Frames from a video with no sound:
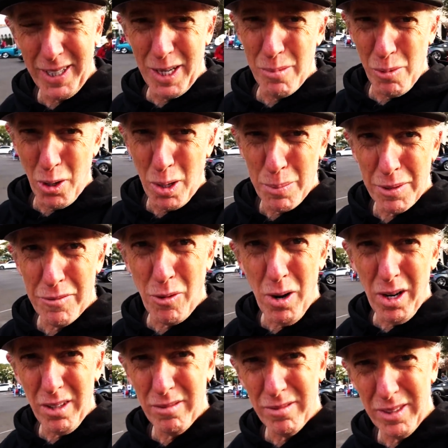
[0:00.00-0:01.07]
in a motor
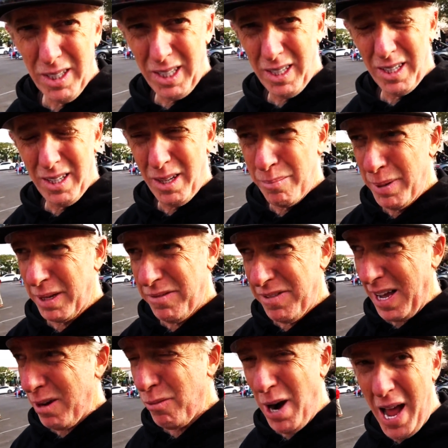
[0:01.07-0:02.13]
before, a big
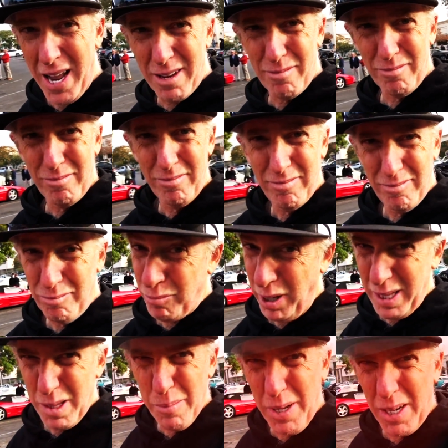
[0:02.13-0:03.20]
fat rat right in the